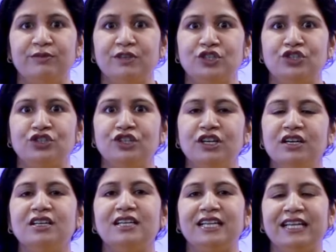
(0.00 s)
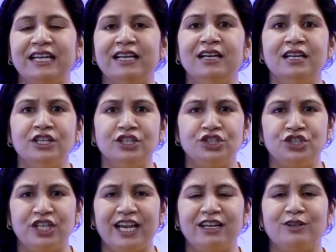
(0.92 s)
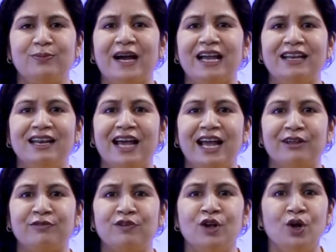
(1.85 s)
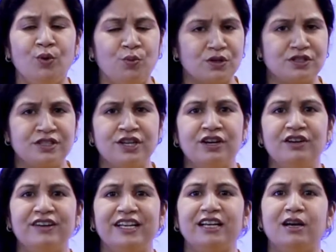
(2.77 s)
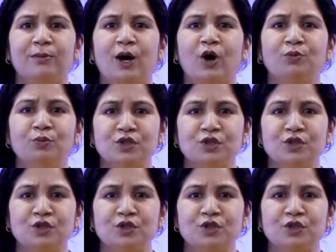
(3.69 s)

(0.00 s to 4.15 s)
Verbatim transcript: which really shook my life, was hearing about